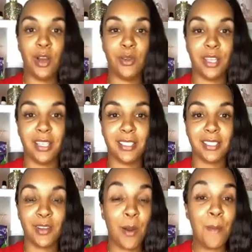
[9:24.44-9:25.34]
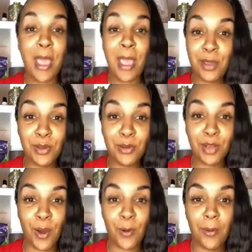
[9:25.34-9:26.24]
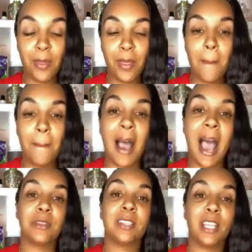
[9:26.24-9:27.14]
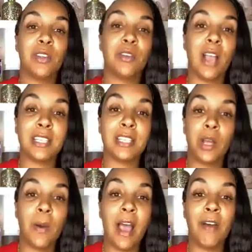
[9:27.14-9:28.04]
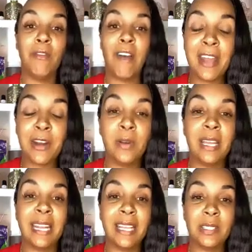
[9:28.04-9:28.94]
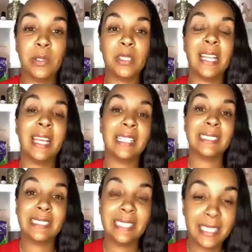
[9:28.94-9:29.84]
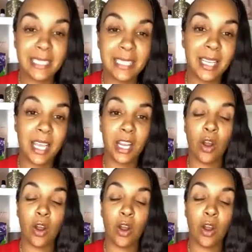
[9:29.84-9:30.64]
we know this, or maybe you don't, but I don't think you guys know how vital it is to stay consistent in